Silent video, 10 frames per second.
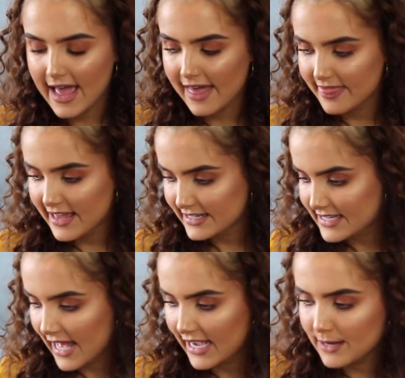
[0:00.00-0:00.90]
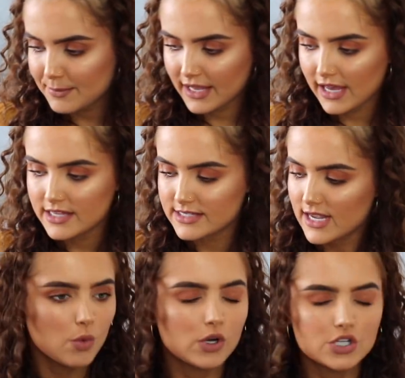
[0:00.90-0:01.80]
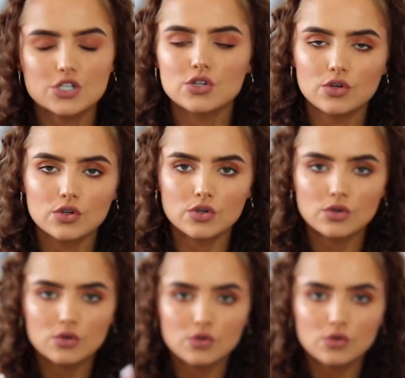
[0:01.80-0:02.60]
and then tanning, because once you're